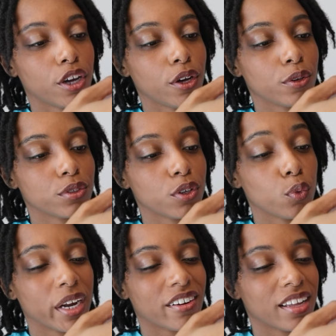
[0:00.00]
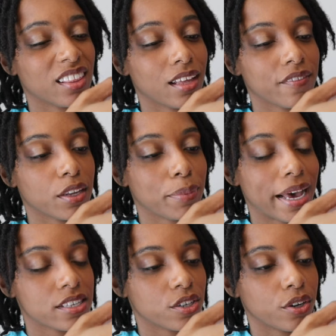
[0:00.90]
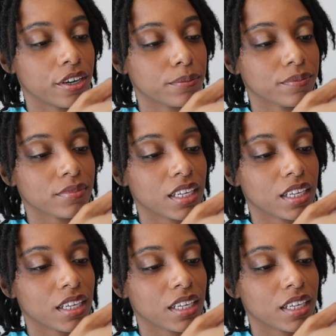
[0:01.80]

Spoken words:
Coach, wear it, love it, pass it on.